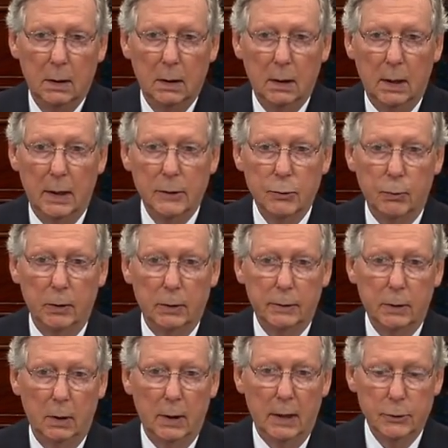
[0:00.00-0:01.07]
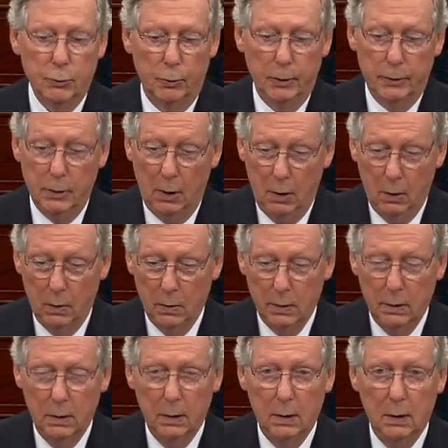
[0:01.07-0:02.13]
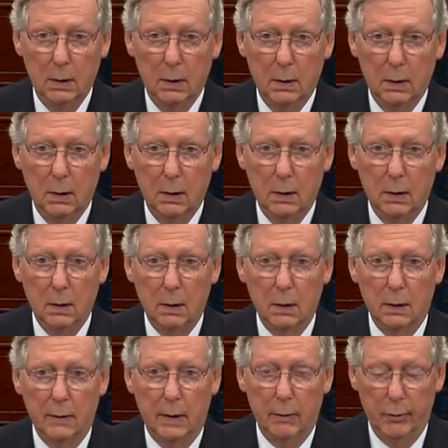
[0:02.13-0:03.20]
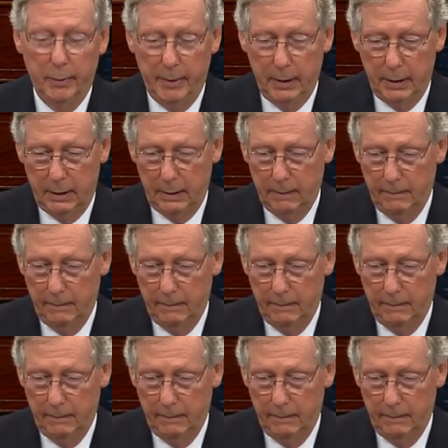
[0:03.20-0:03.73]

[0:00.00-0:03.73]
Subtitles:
as we're told they would be?